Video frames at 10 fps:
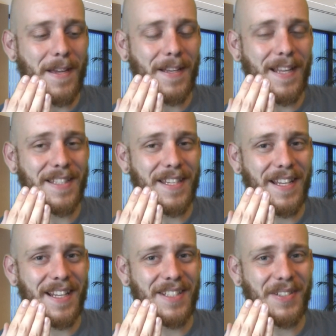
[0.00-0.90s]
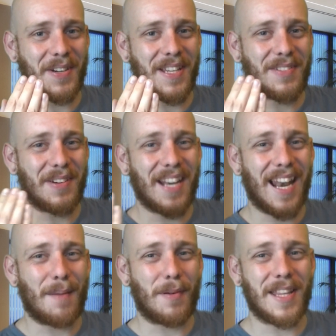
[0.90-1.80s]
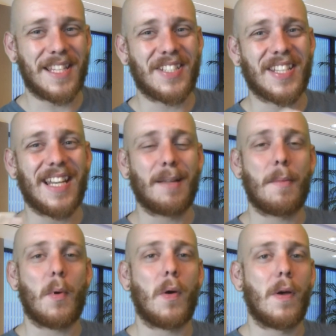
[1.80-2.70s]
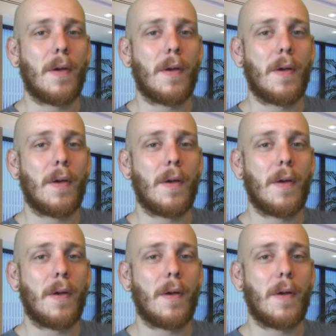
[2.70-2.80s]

Let's try and elaborate this just a little bit more.